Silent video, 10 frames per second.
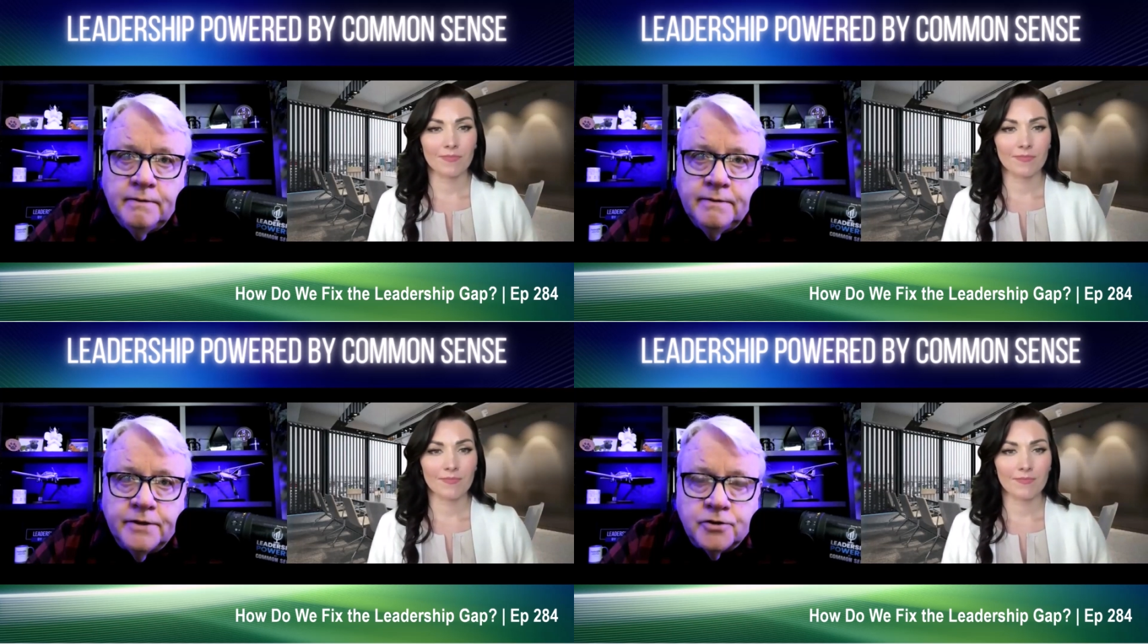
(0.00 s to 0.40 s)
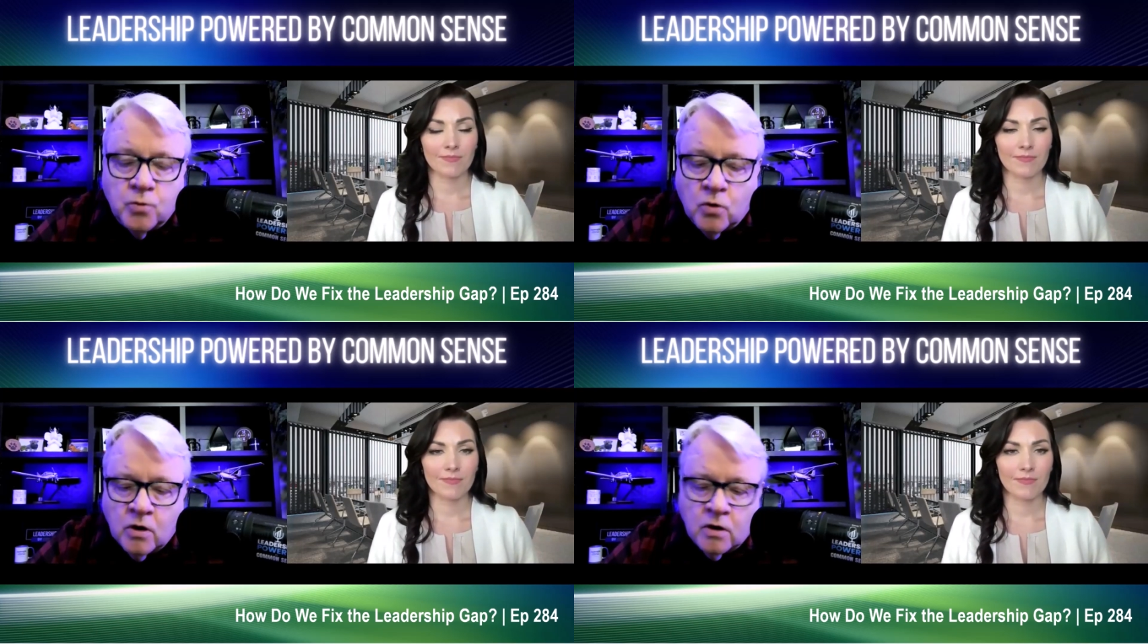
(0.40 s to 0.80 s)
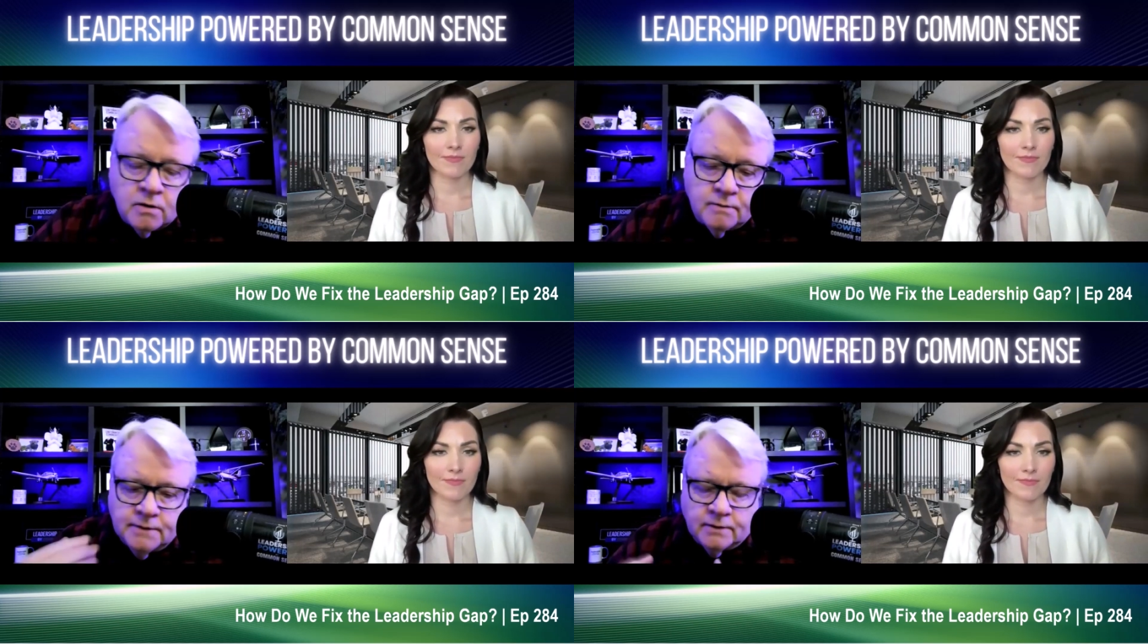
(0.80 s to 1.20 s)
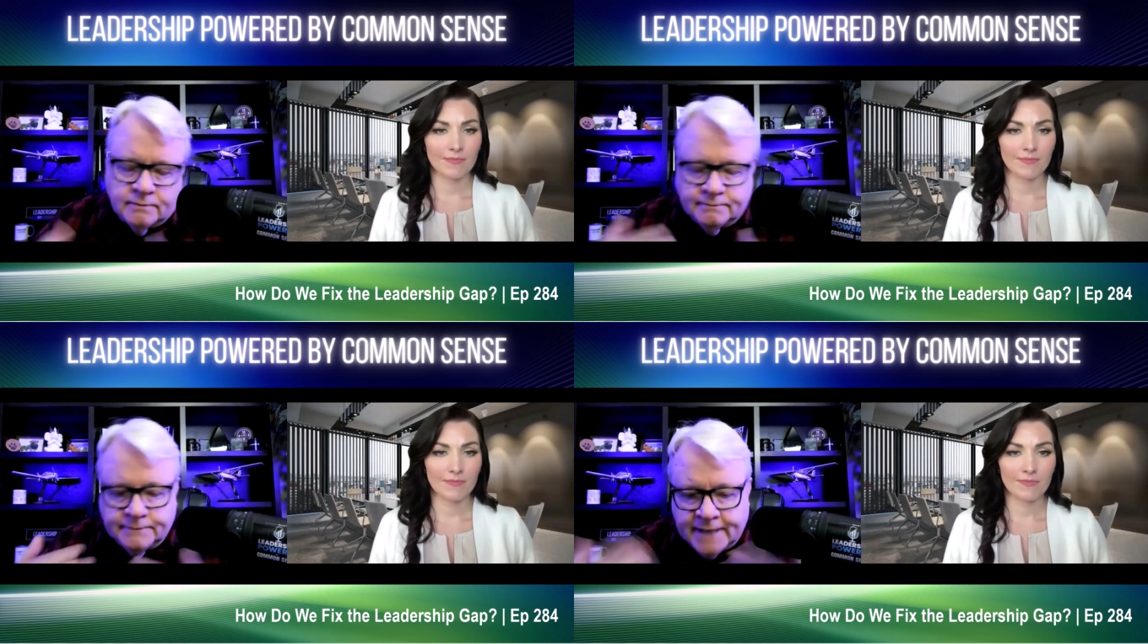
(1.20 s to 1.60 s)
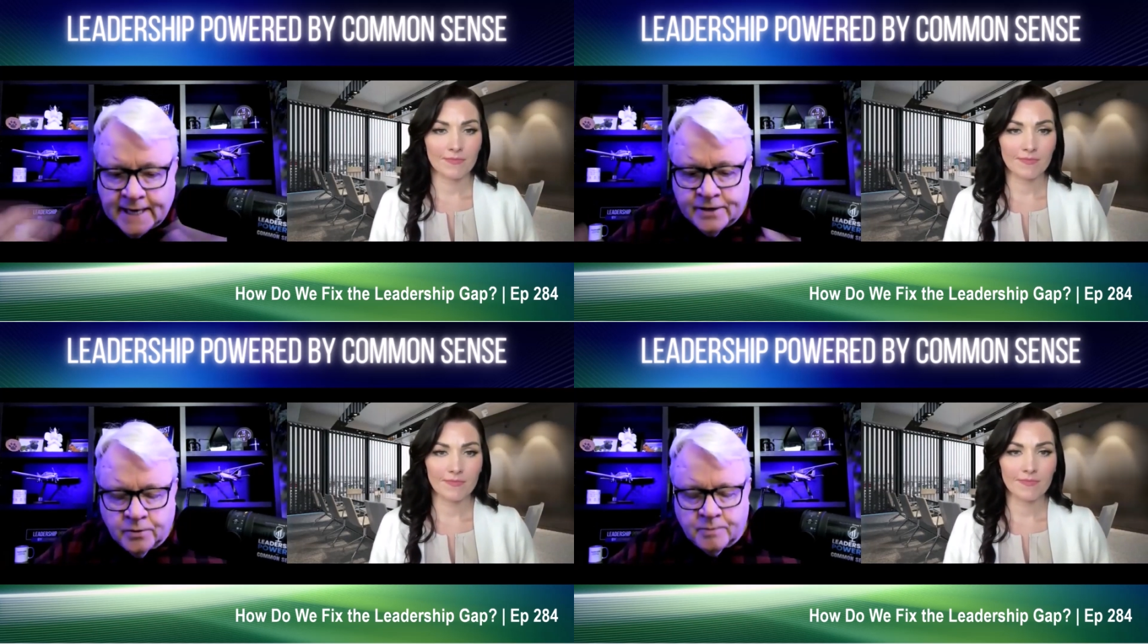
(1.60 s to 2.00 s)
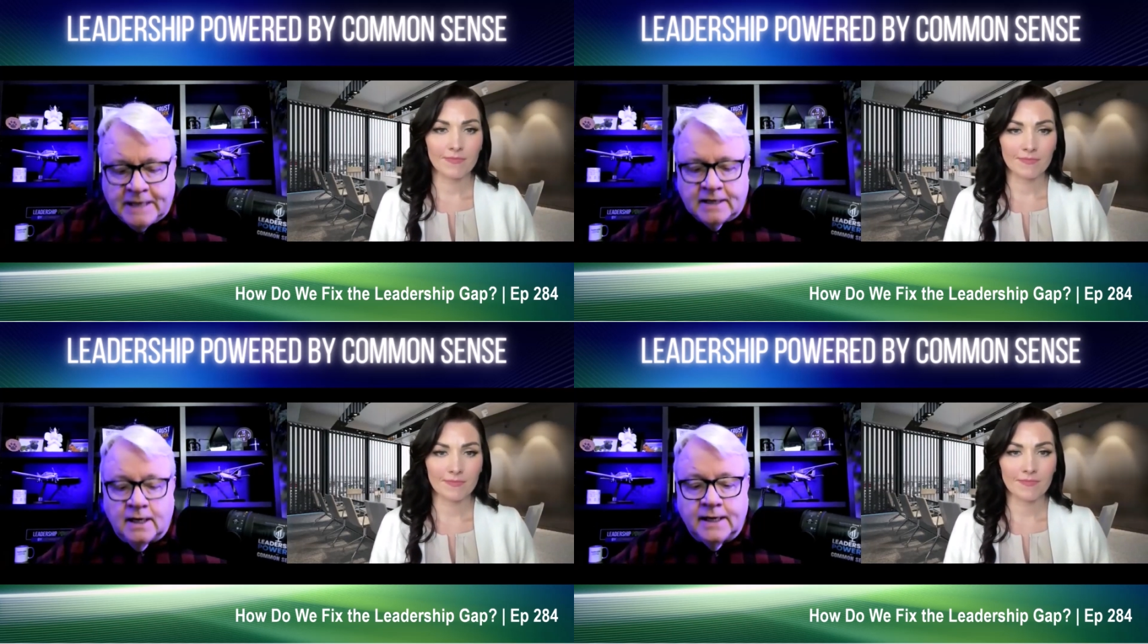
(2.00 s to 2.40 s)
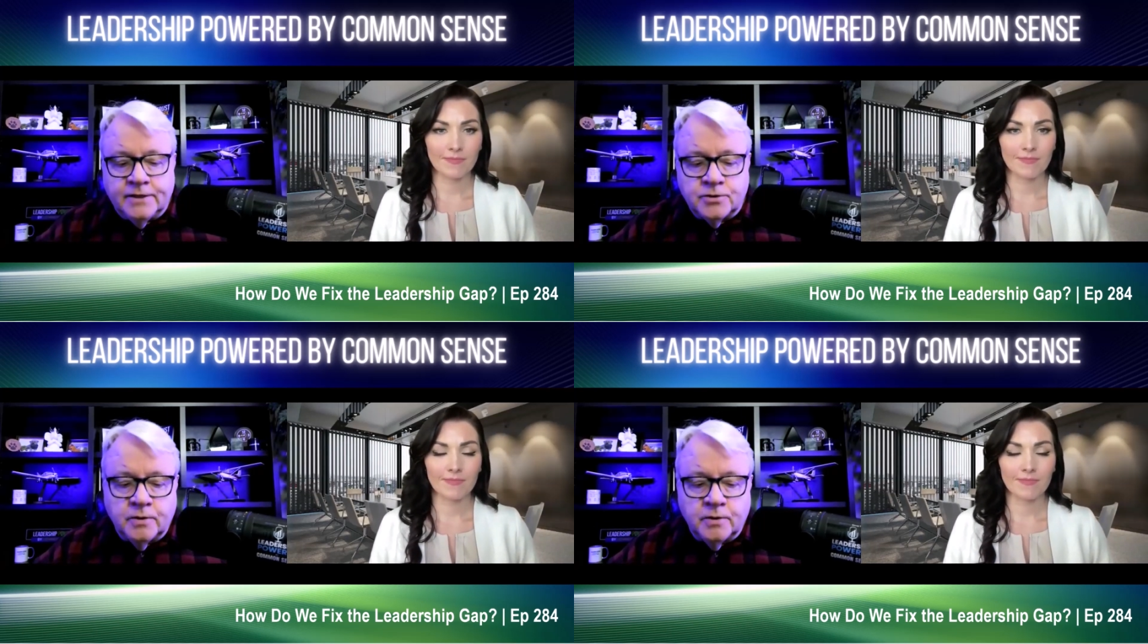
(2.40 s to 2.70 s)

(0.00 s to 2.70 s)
Speaker 1: this work that I do with my clients,